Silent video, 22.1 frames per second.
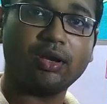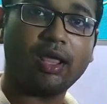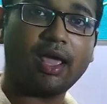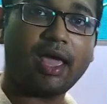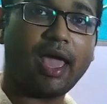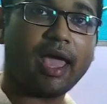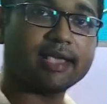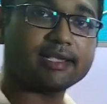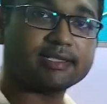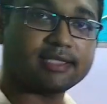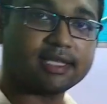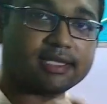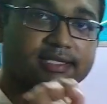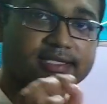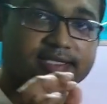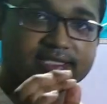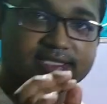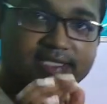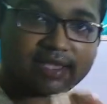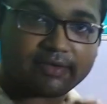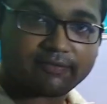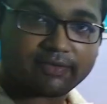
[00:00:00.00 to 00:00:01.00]
as the
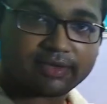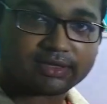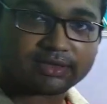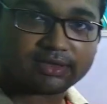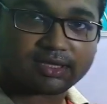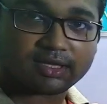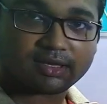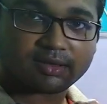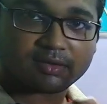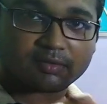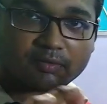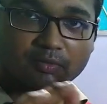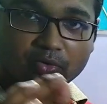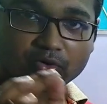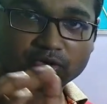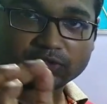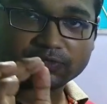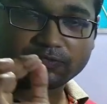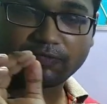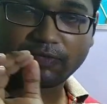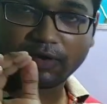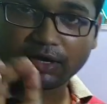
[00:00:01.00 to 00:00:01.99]
seventh most
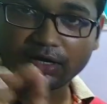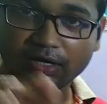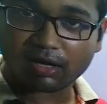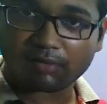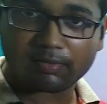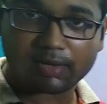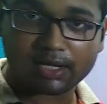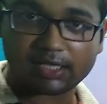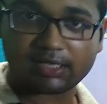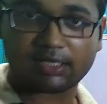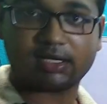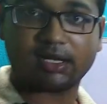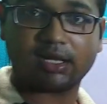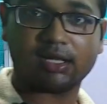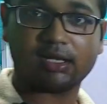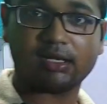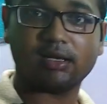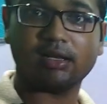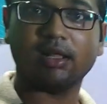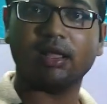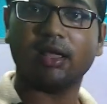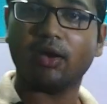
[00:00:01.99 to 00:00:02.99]
fundamental
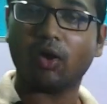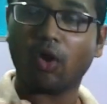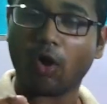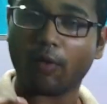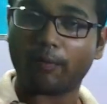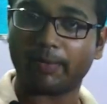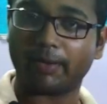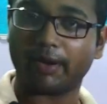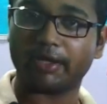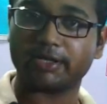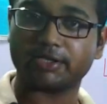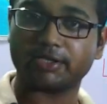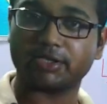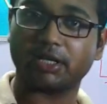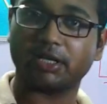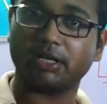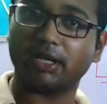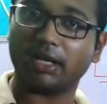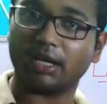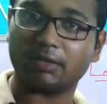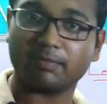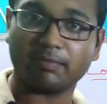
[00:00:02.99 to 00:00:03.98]
operation
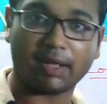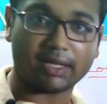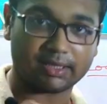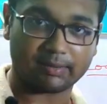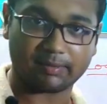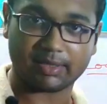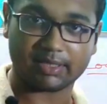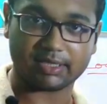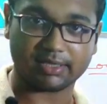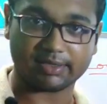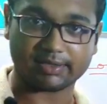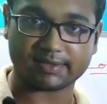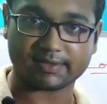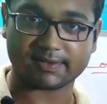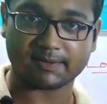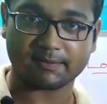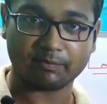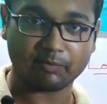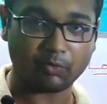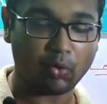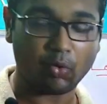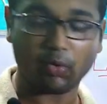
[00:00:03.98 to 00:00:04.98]
in mathematics.
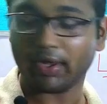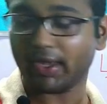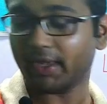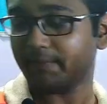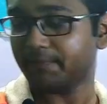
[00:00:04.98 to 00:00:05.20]
Okay?